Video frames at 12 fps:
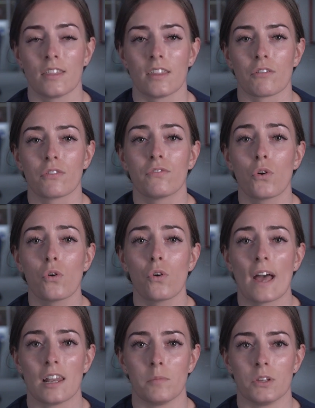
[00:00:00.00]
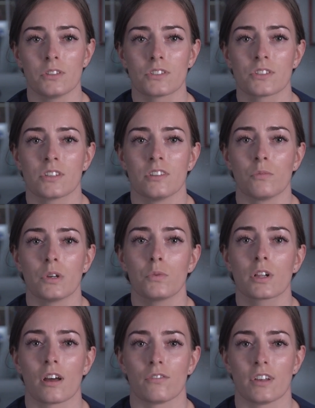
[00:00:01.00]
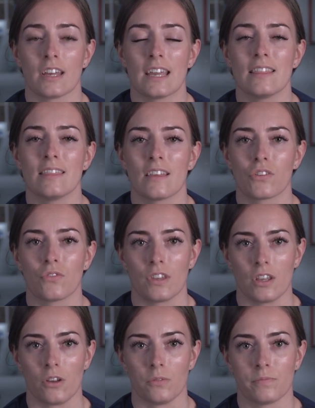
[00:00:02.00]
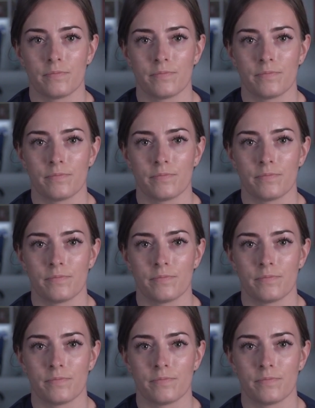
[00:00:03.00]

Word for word: There are four elements that we will cover in this video.